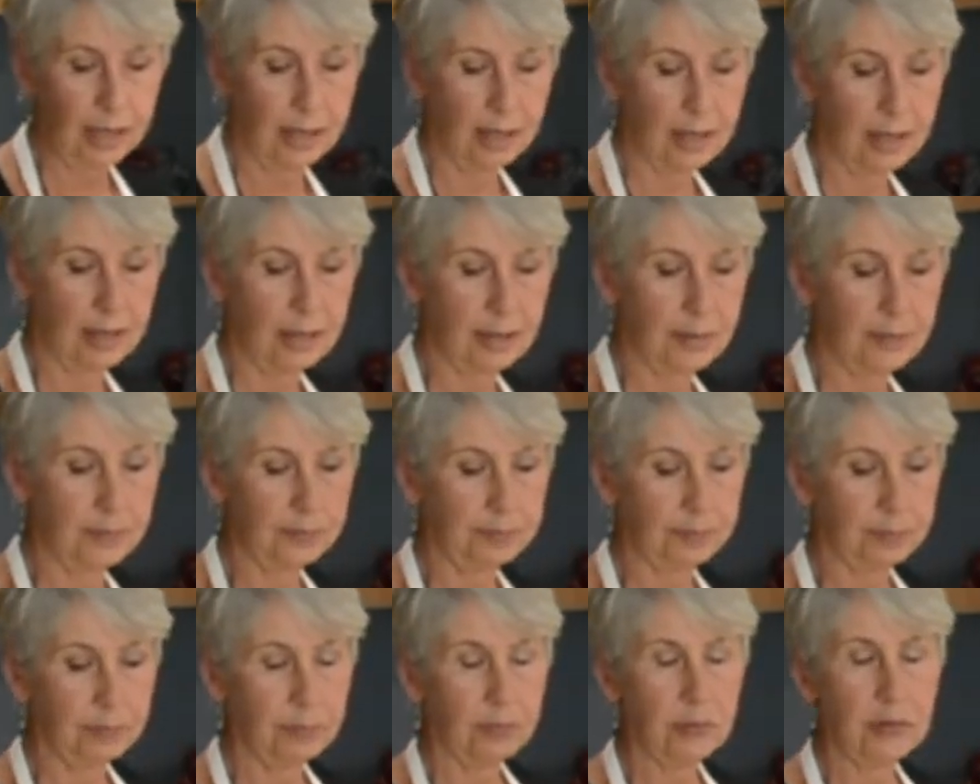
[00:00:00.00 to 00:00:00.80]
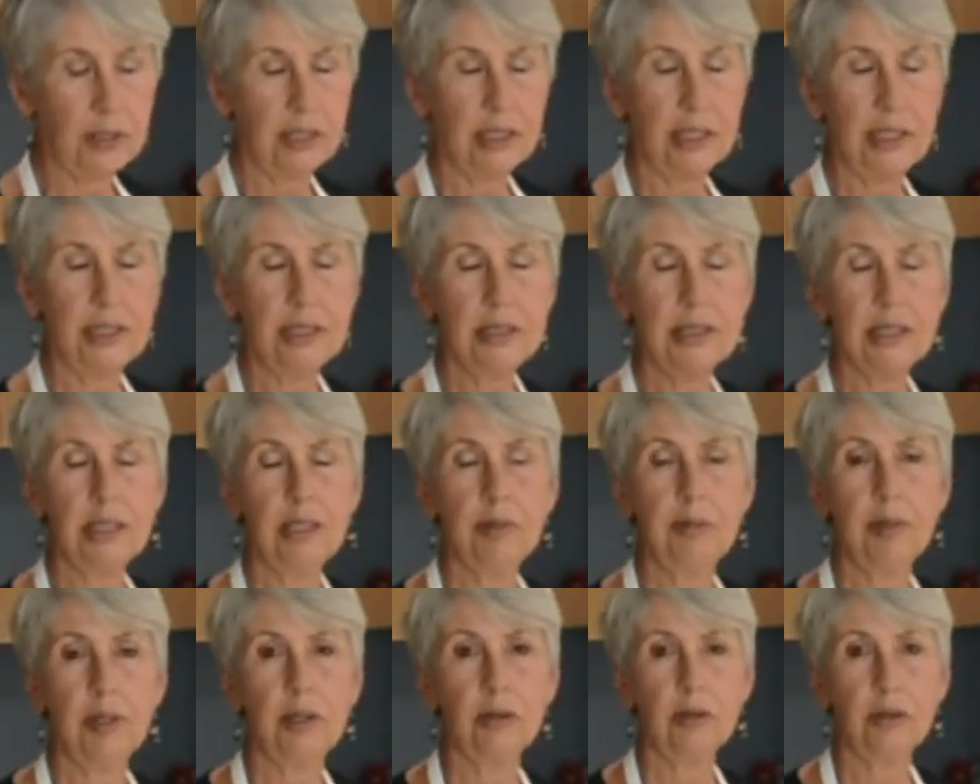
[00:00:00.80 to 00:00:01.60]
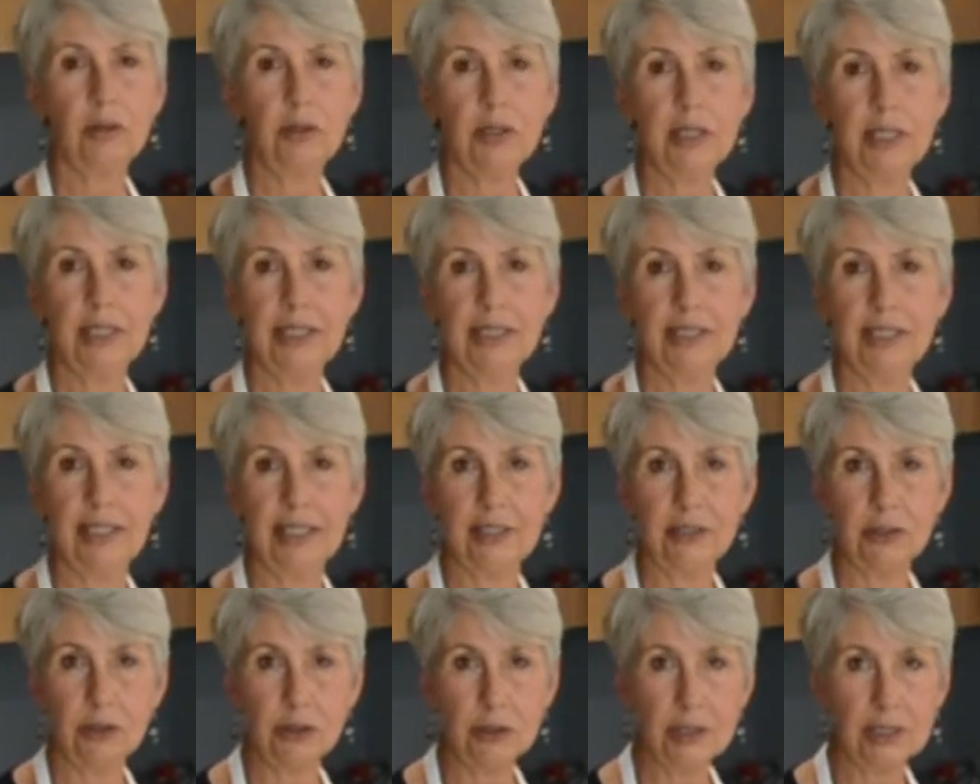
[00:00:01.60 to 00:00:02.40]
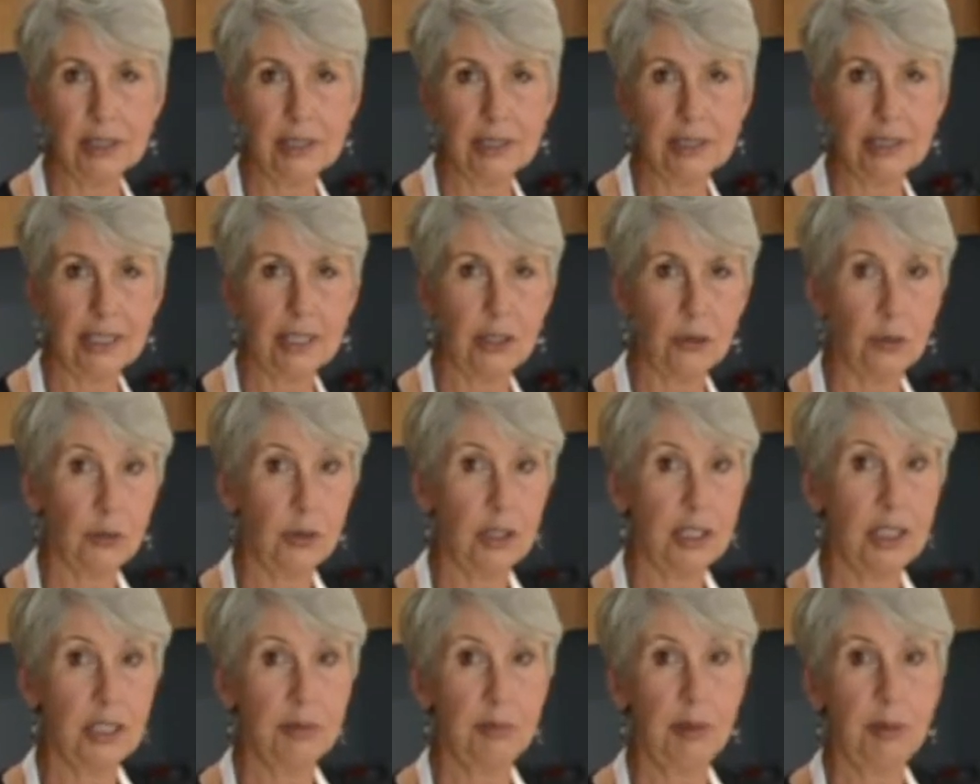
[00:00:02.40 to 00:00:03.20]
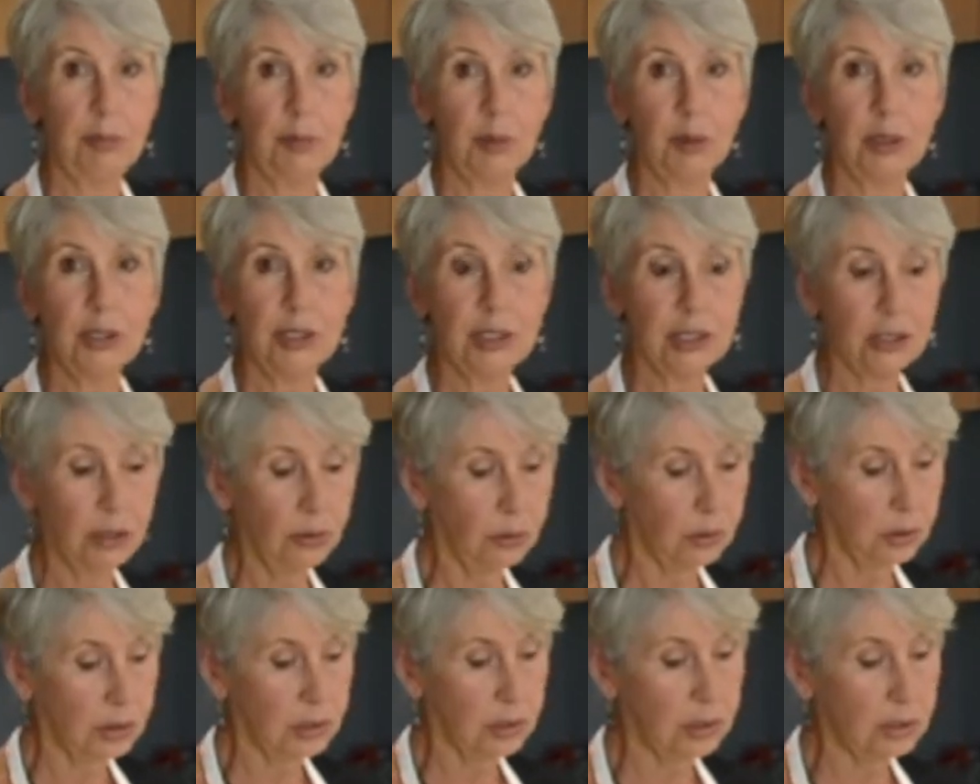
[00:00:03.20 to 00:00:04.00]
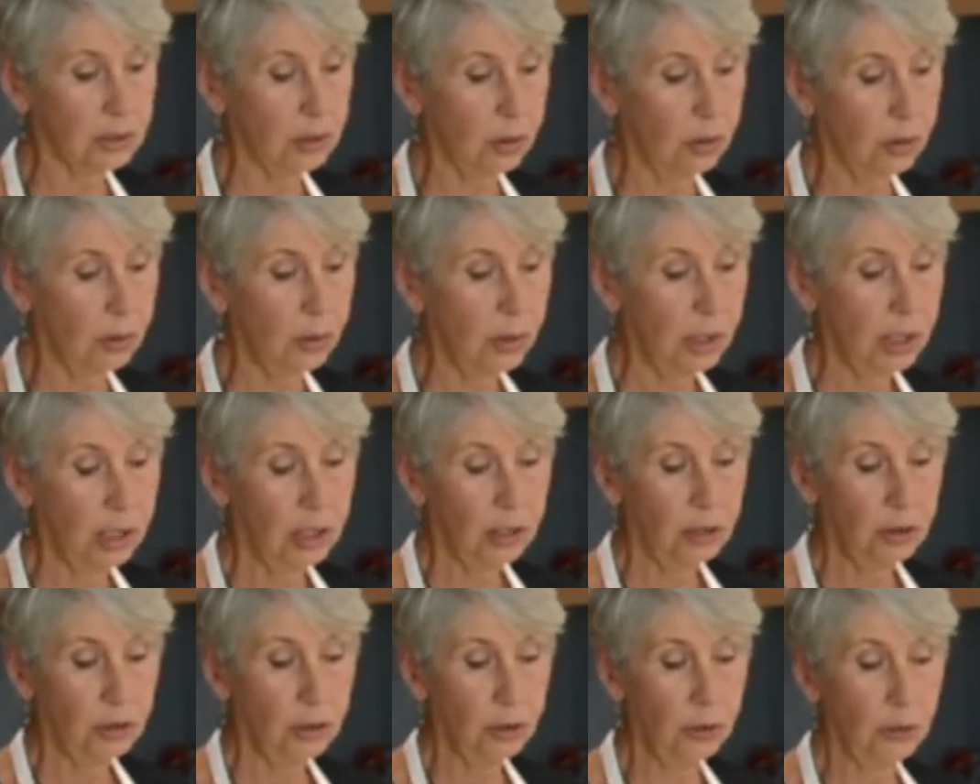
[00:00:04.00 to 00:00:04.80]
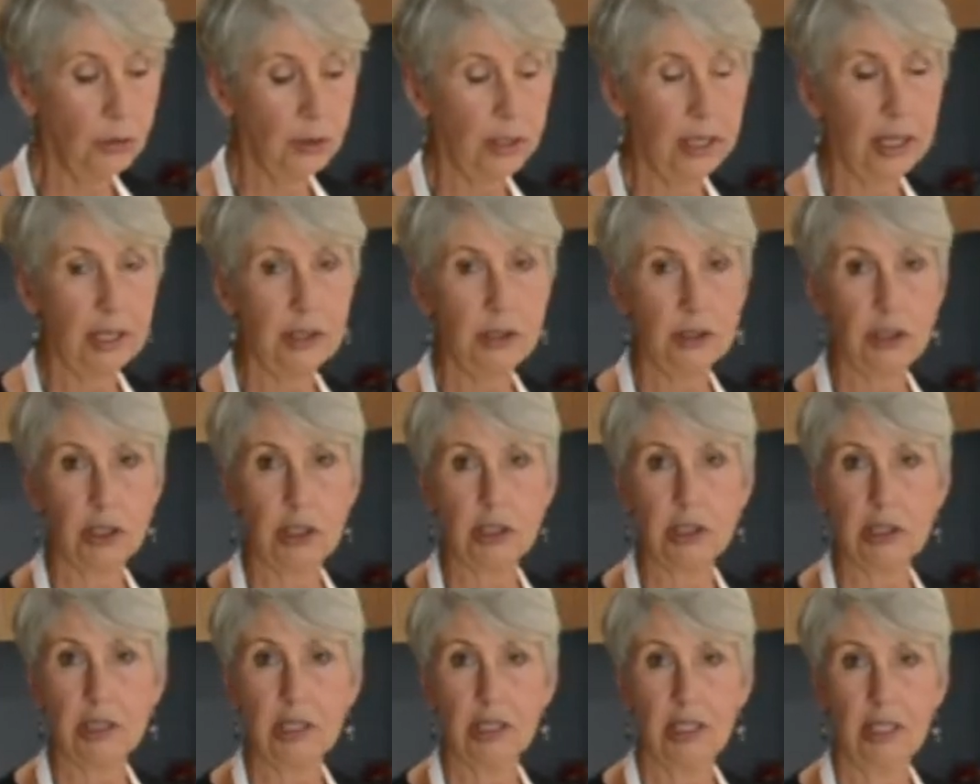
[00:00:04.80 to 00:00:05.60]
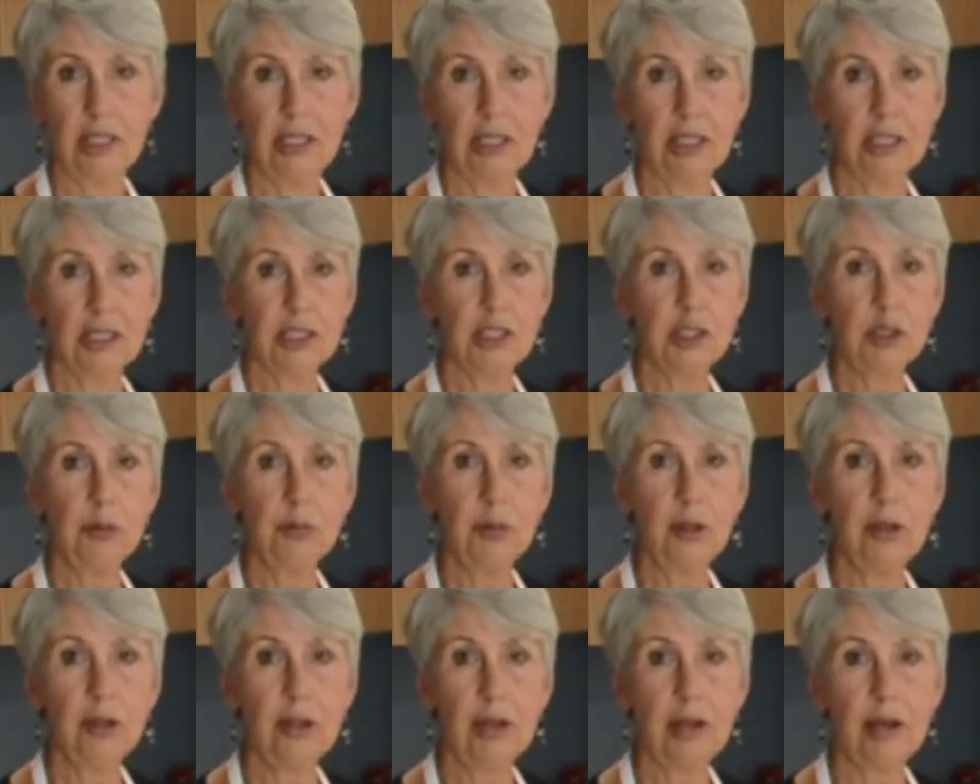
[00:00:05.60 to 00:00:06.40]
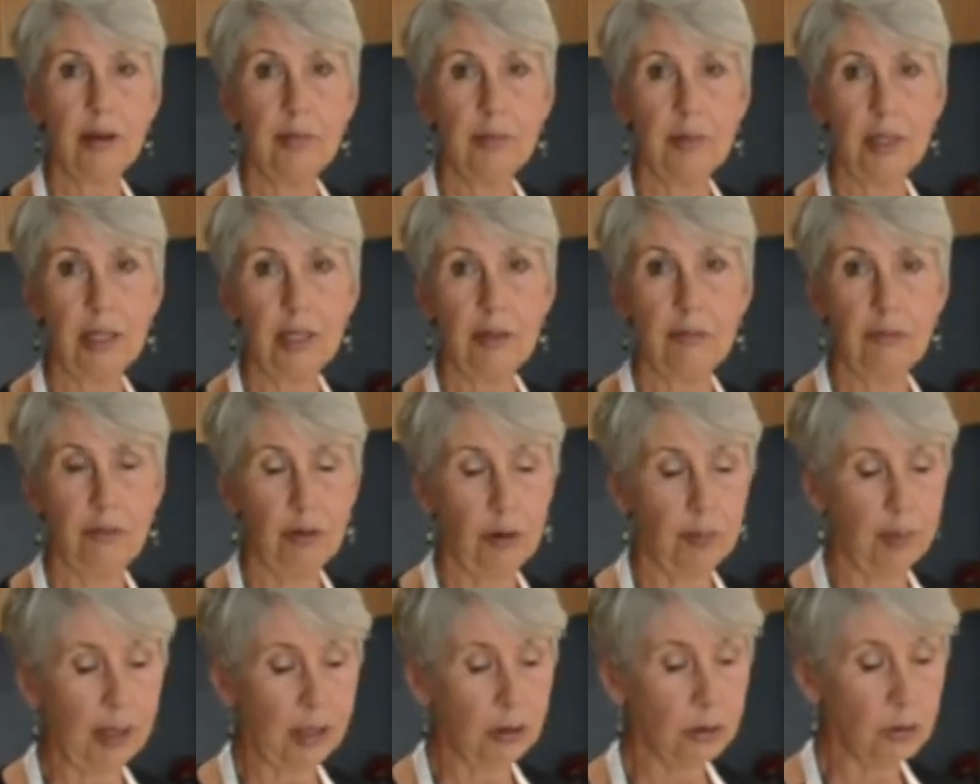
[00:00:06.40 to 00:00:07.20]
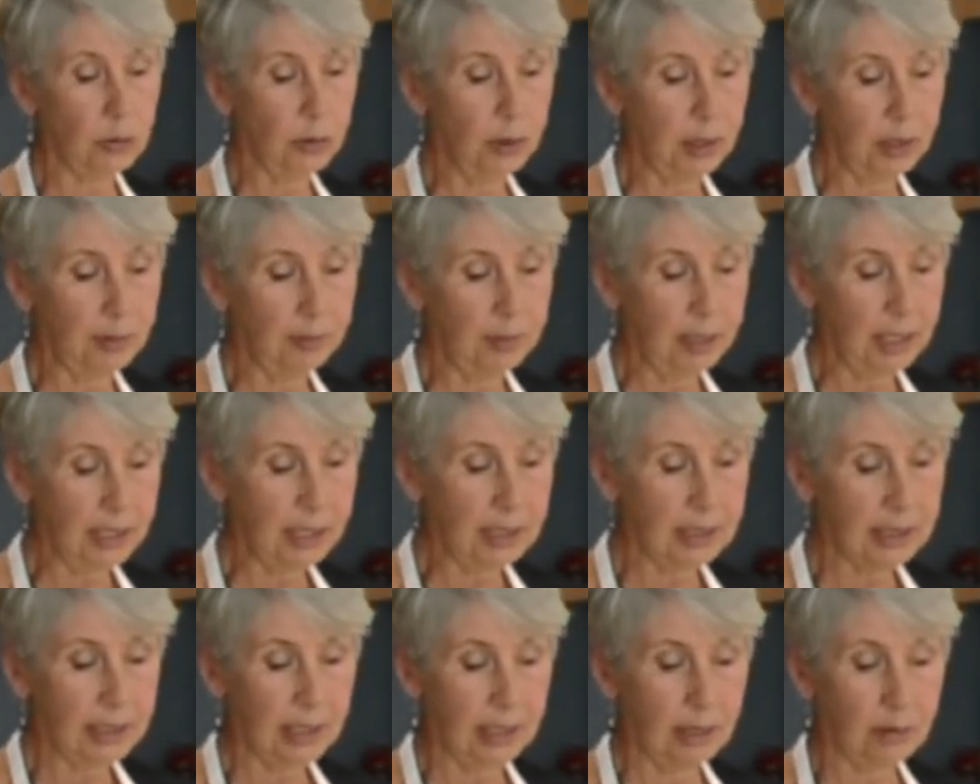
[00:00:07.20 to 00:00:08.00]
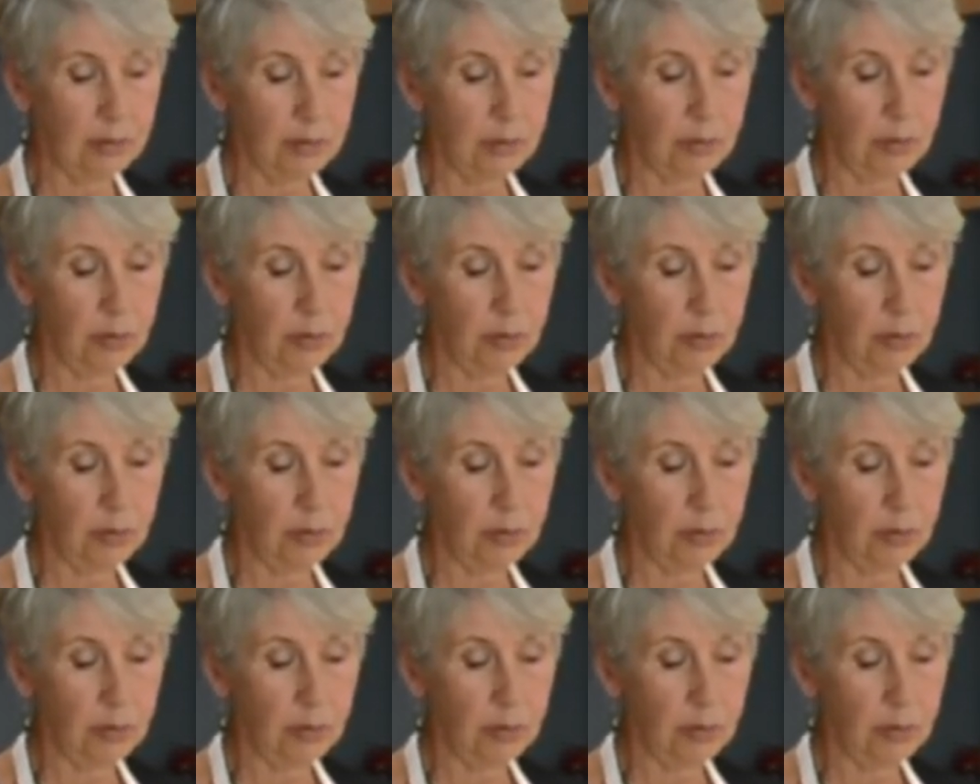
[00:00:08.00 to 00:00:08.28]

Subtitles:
The nice thing about cooking lentils is they don't need to be pre-soaked, so you can just simmer them for about 20 minutes in